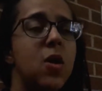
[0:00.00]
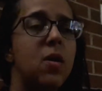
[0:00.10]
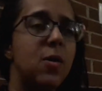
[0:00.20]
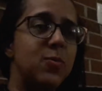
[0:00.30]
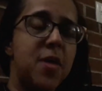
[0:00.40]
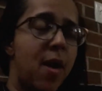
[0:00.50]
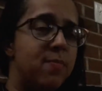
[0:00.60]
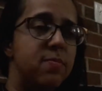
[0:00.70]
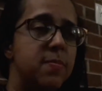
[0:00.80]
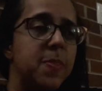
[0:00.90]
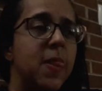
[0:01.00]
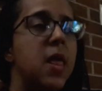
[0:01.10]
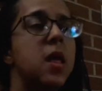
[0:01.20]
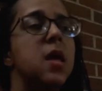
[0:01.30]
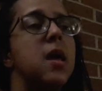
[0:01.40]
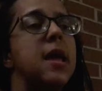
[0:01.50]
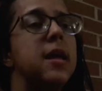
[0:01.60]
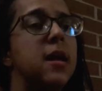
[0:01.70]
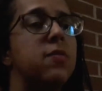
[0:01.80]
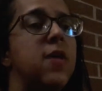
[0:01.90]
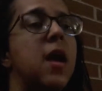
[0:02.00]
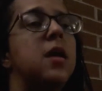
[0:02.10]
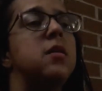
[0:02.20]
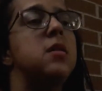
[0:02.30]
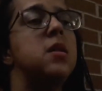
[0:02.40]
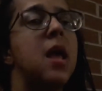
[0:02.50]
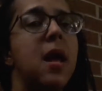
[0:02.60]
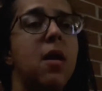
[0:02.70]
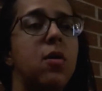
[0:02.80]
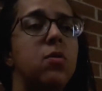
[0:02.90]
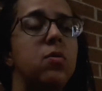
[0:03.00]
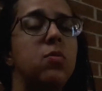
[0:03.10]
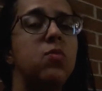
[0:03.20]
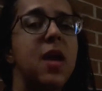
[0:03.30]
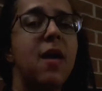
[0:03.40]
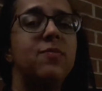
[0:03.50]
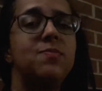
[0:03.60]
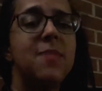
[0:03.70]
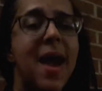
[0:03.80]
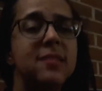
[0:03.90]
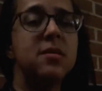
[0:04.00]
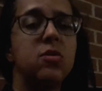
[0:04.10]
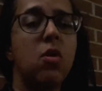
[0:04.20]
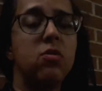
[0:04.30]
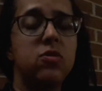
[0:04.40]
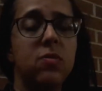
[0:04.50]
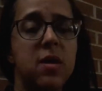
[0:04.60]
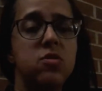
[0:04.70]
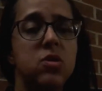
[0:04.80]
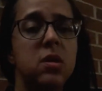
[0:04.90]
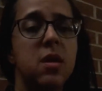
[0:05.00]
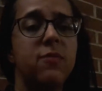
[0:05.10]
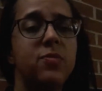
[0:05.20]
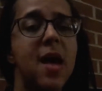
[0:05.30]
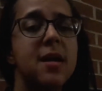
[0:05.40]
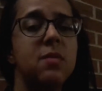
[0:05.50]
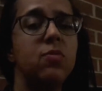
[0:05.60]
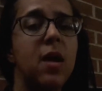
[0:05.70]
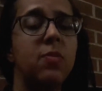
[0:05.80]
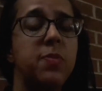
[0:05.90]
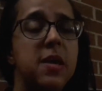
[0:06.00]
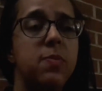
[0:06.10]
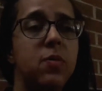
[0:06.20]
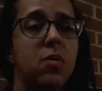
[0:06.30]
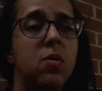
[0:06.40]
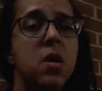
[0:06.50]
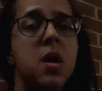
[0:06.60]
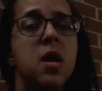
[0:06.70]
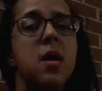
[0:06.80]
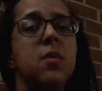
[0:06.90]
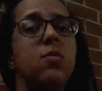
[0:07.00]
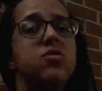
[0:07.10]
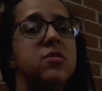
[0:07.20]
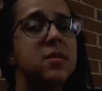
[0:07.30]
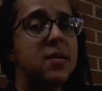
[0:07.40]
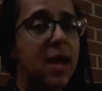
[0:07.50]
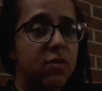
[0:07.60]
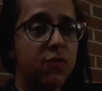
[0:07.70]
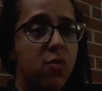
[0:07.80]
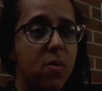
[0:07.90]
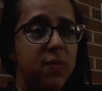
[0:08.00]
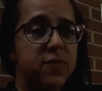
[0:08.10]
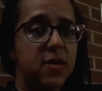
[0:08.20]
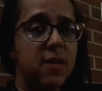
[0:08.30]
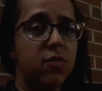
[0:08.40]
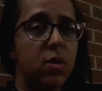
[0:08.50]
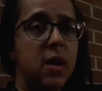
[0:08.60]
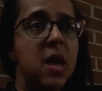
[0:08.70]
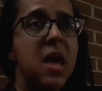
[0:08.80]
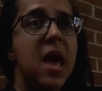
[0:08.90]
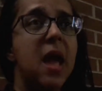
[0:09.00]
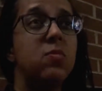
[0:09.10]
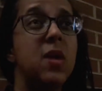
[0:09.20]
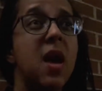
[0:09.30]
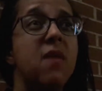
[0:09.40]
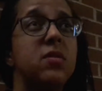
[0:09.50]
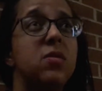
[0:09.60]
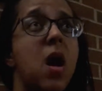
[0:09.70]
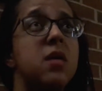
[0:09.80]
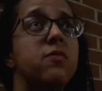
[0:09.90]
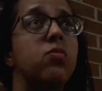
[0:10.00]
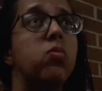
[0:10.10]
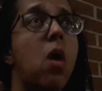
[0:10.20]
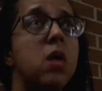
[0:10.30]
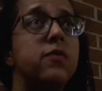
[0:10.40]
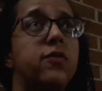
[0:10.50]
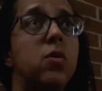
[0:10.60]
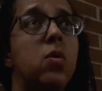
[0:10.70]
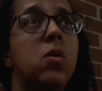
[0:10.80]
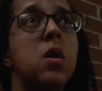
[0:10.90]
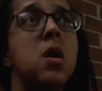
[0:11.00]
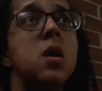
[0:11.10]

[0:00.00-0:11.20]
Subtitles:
own them. And then now we have mass incarceration of black and brown people, which is another form of slavery. And we have a lot of wrongful